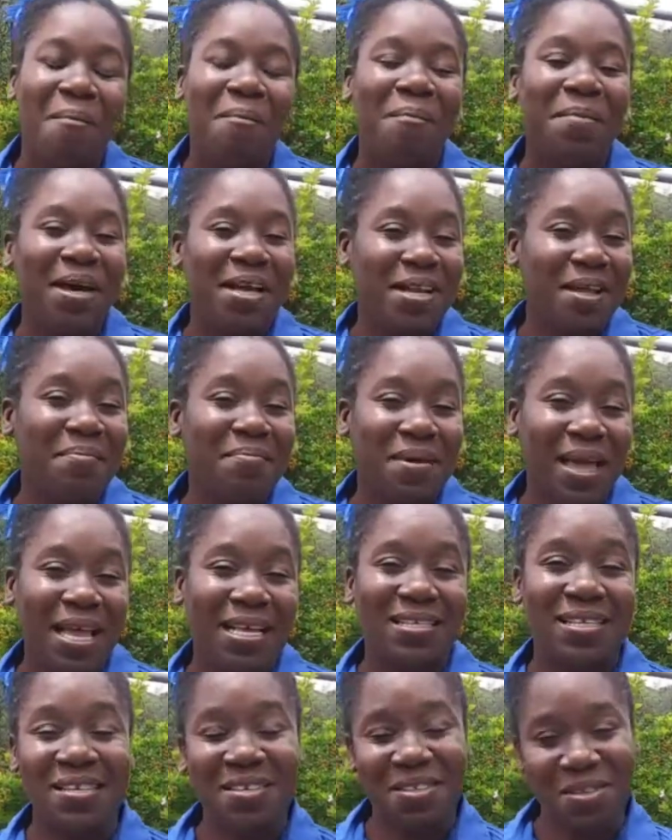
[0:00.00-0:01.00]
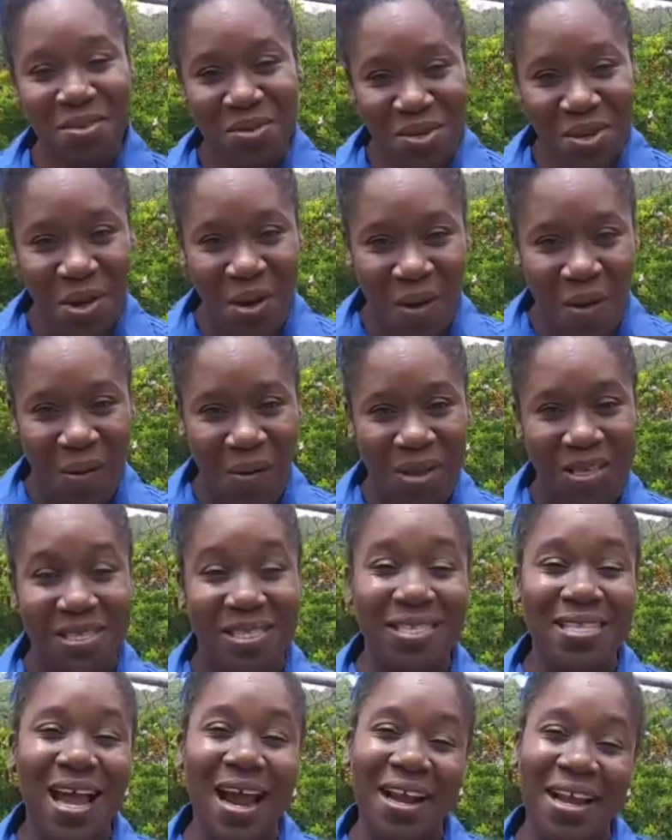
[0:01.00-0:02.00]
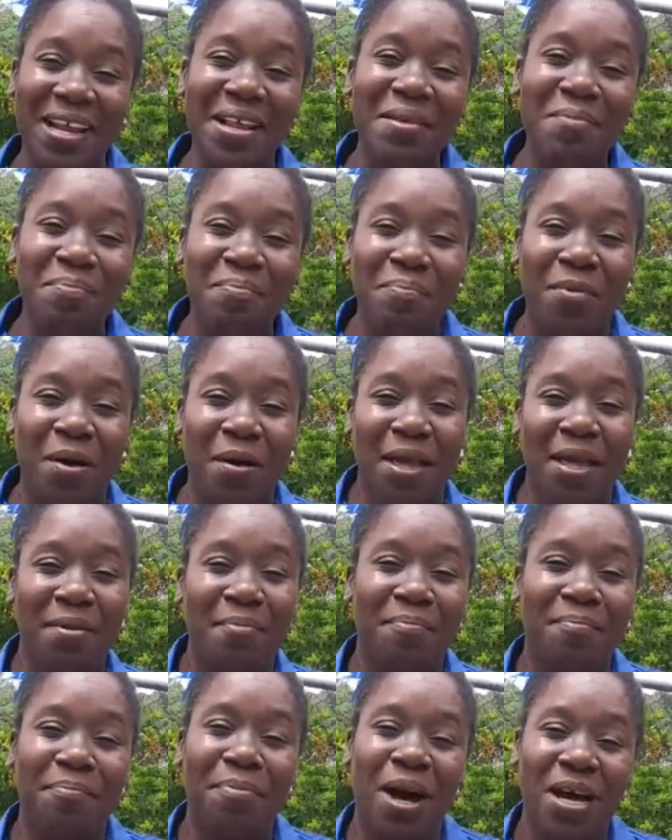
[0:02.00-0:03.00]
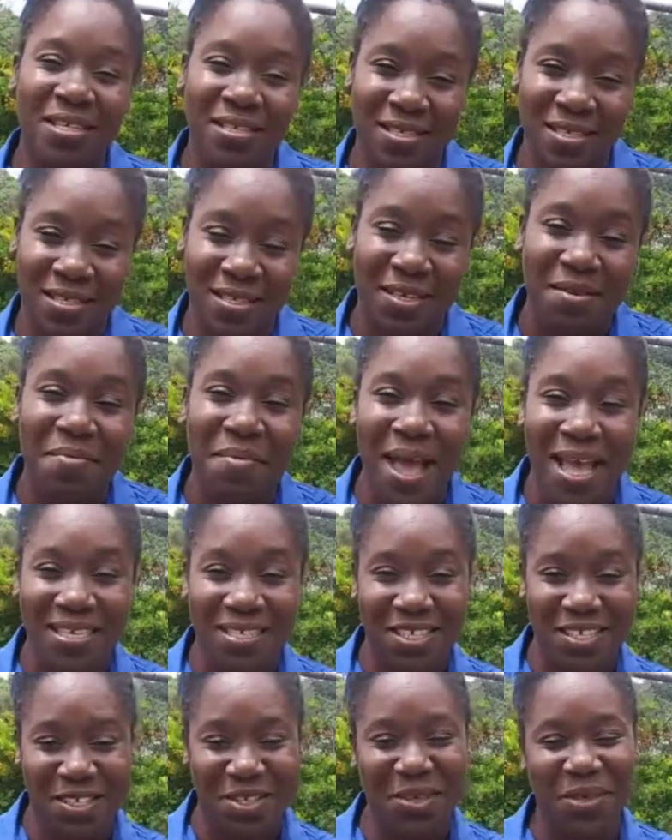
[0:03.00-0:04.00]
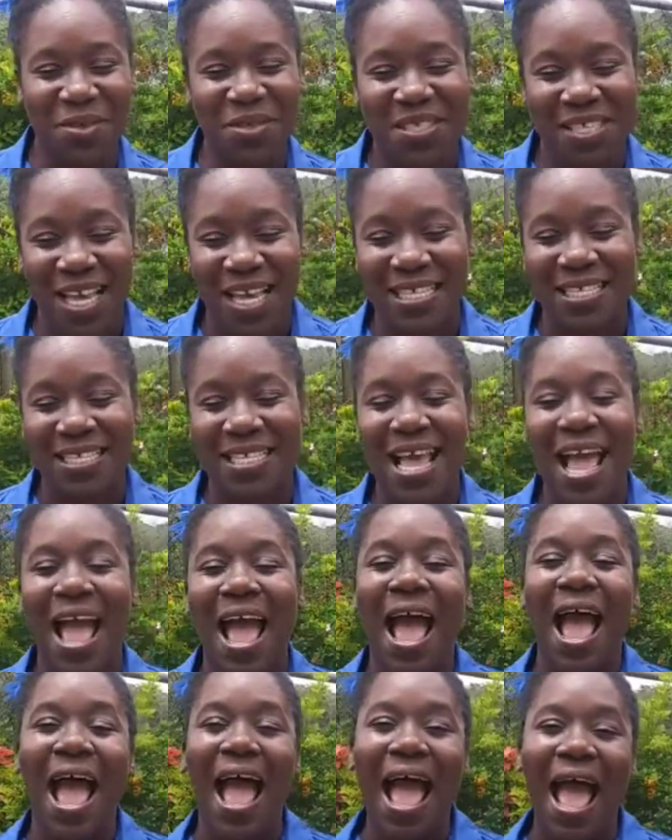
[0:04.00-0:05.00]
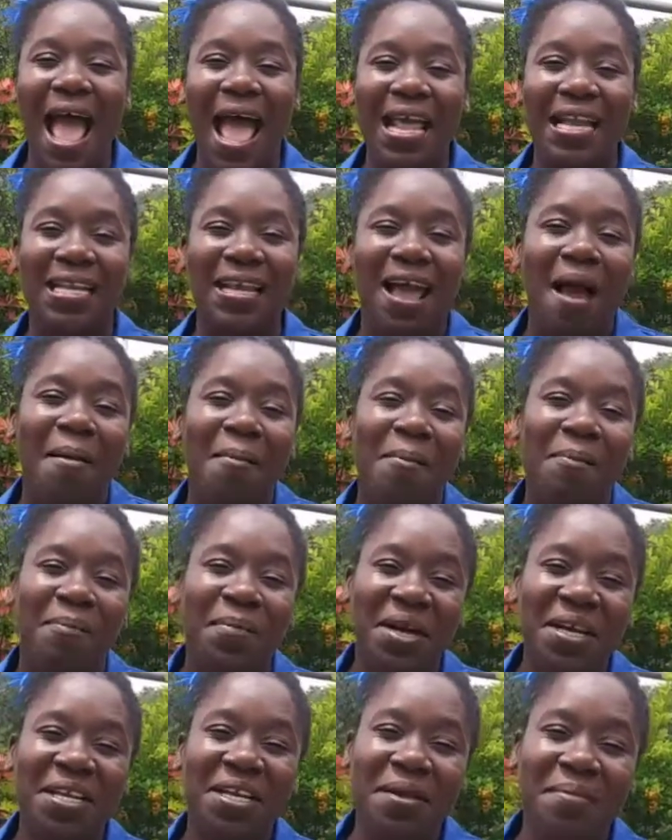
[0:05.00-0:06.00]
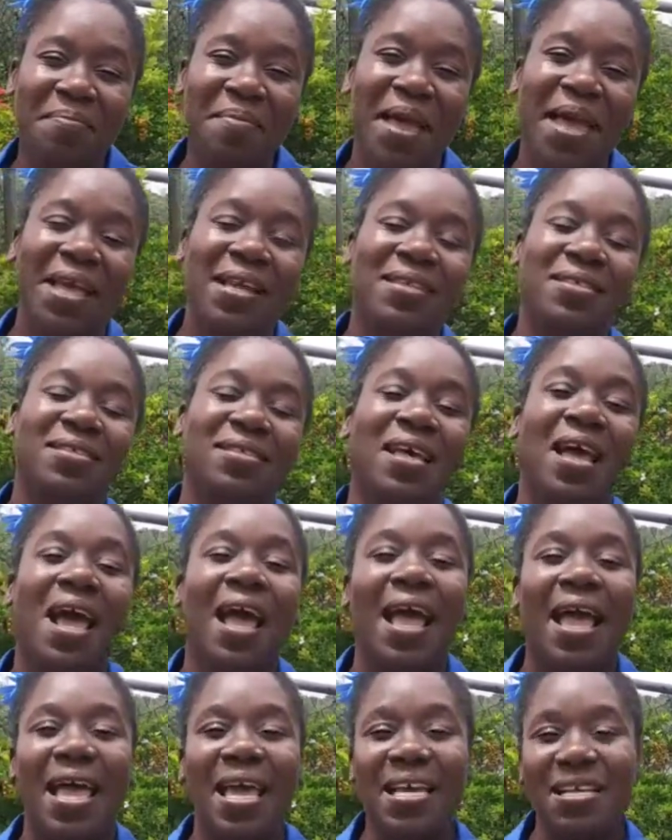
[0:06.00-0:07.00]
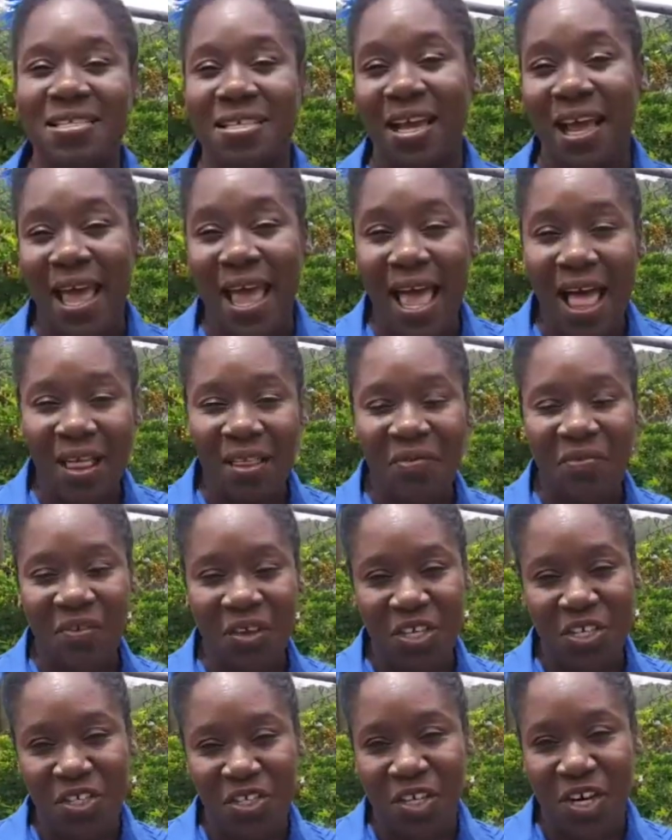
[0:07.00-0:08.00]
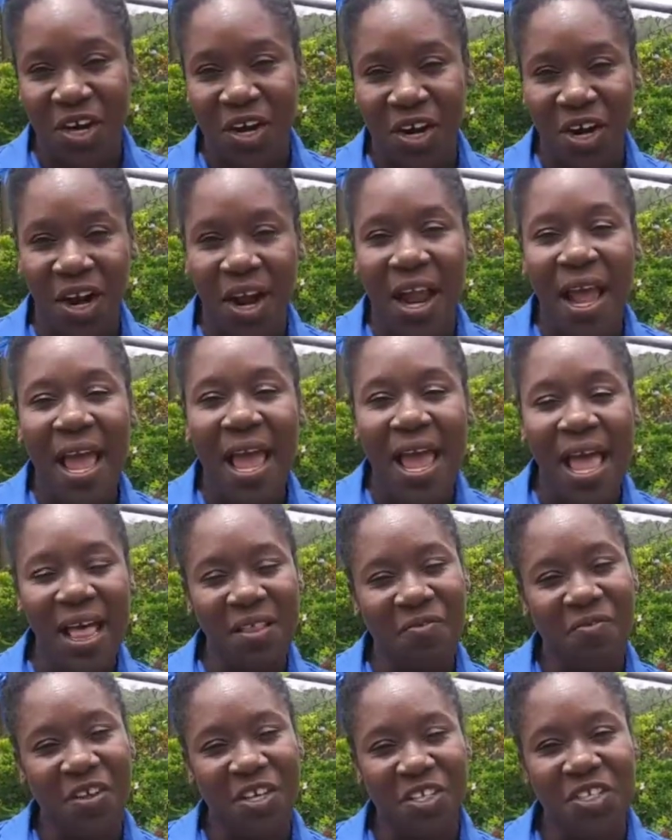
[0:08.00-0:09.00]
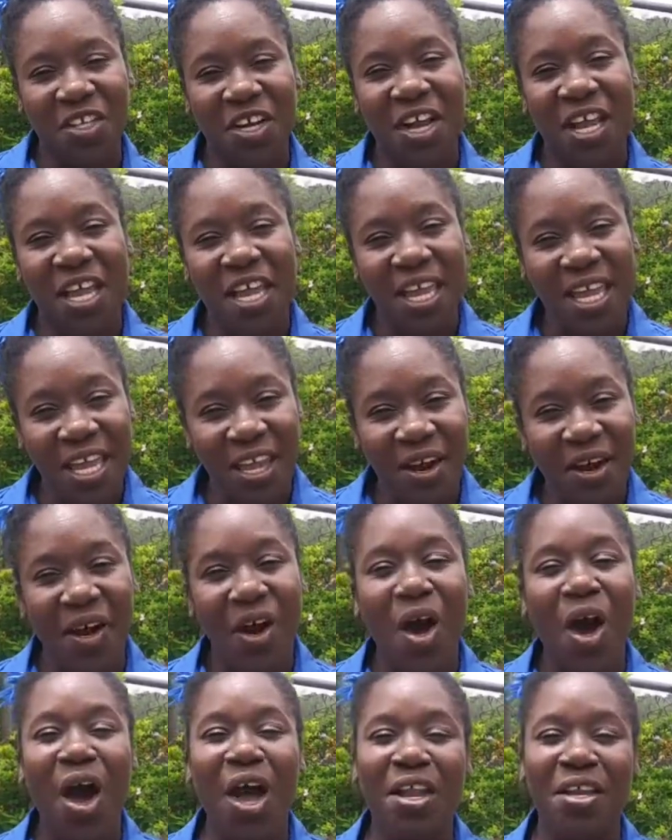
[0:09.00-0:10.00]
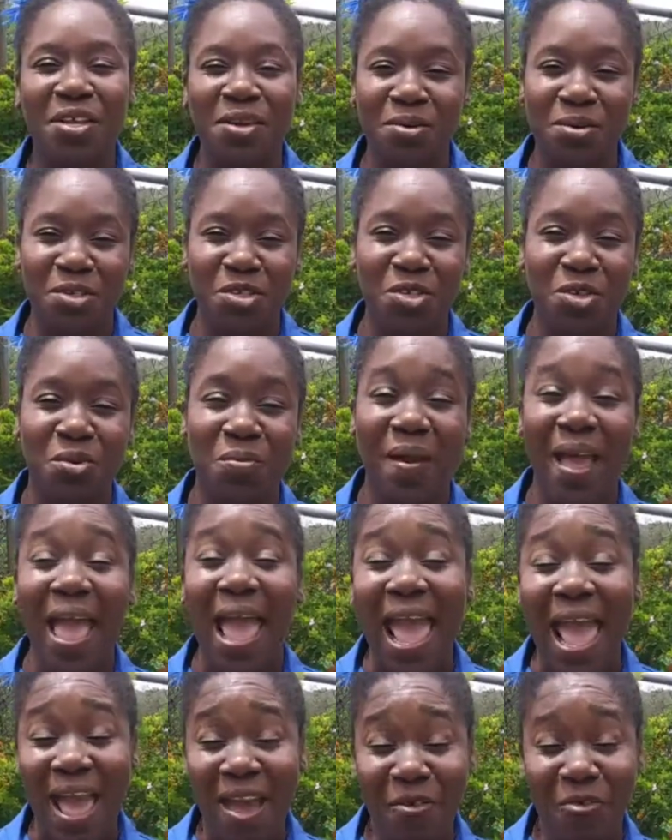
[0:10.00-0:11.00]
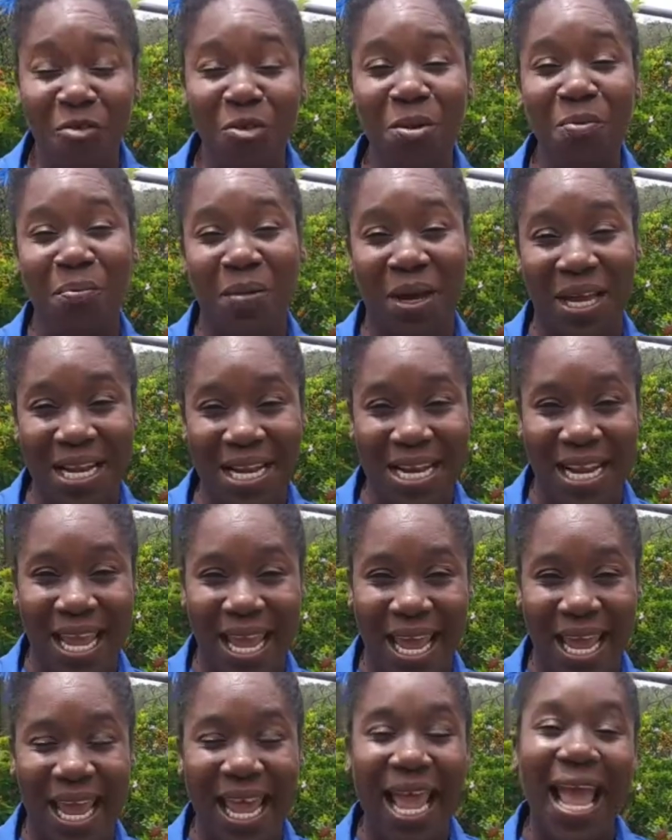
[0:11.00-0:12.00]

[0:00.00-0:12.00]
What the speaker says: Monday Medz, as you know, started in Boston, Massachusetts, and Monday Medz is a health feature here on YouTube every Monday